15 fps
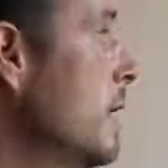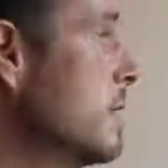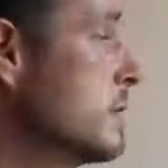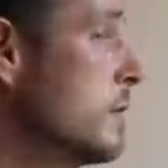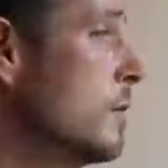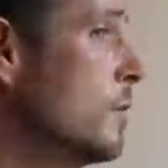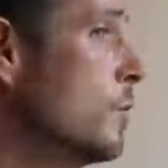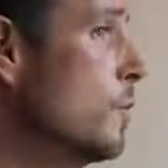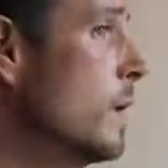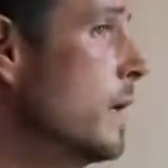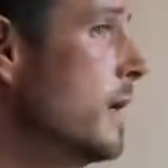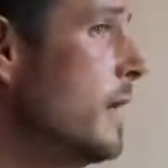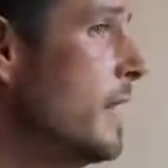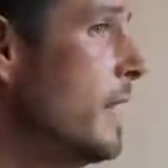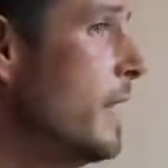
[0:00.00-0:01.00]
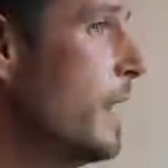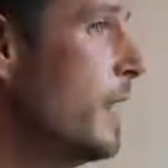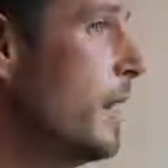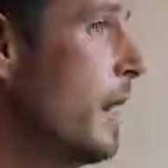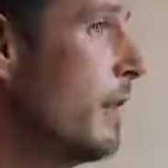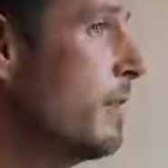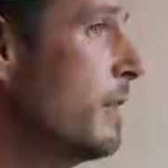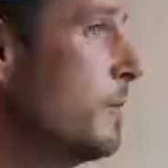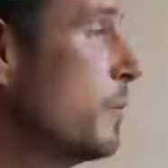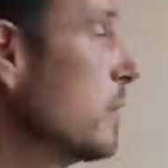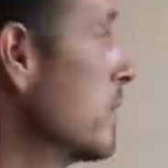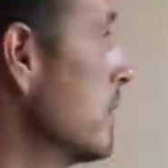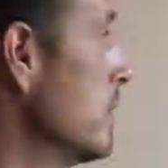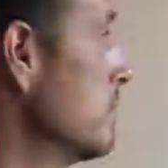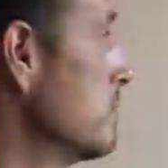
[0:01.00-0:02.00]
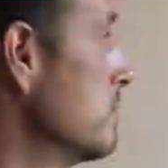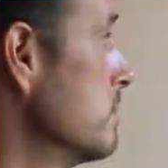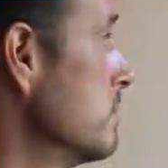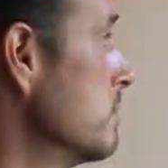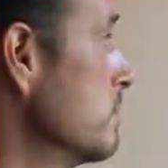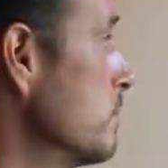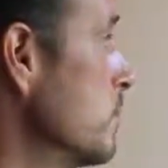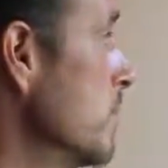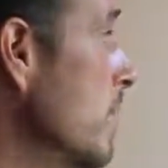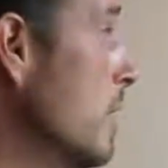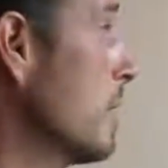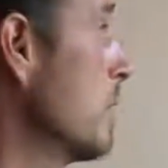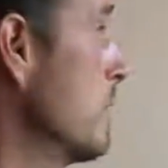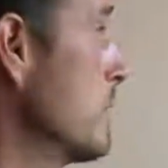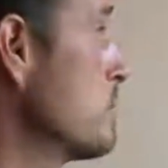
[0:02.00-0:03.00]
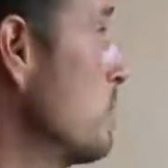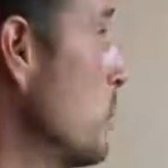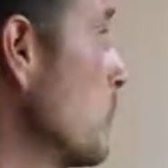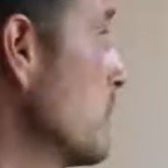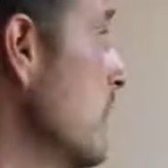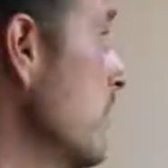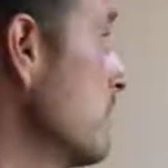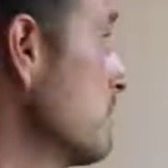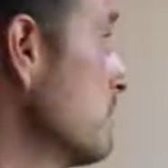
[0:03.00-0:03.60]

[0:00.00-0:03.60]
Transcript: So I think we are exploring that.